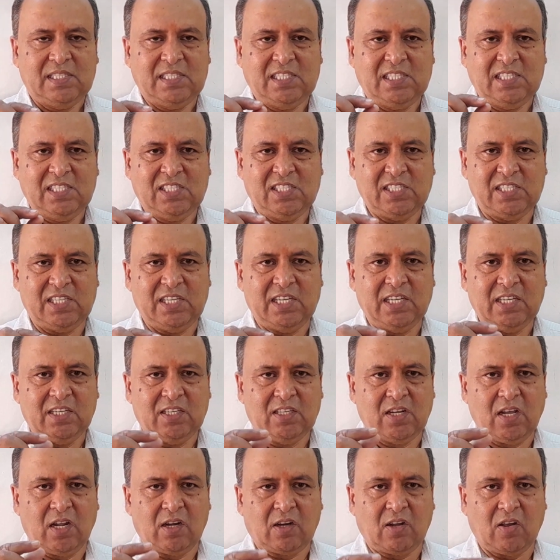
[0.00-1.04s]
it is
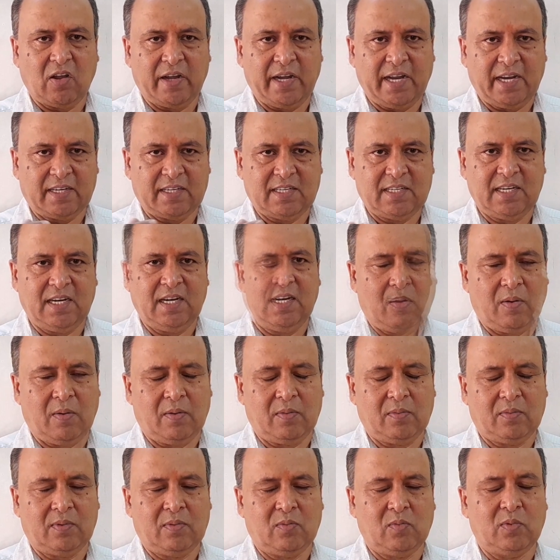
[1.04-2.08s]

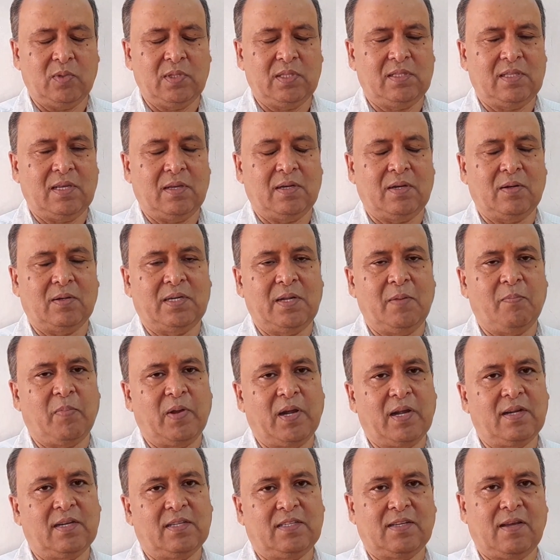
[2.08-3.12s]
interconnected with
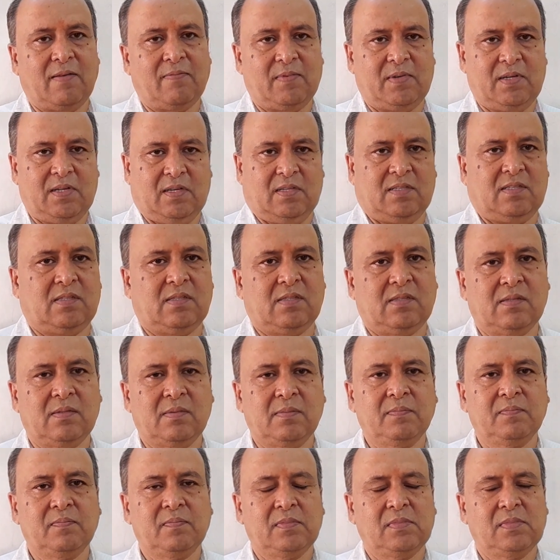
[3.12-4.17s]
different
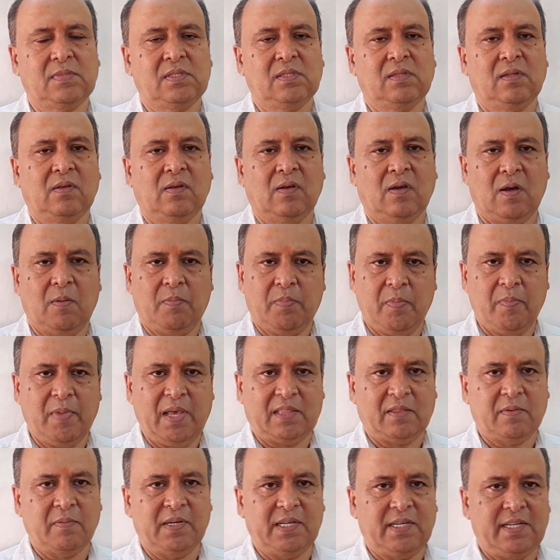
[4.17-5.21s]
chapters of
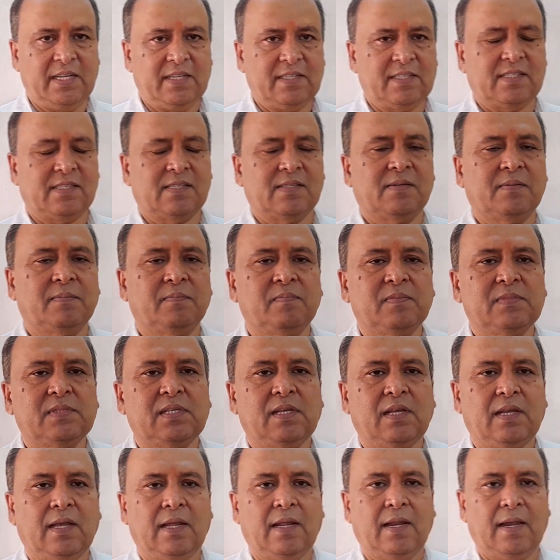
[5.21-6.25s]
mathematics
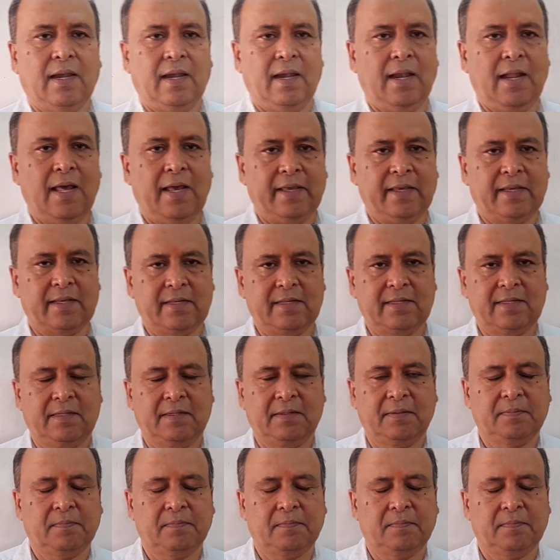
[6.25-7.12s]
like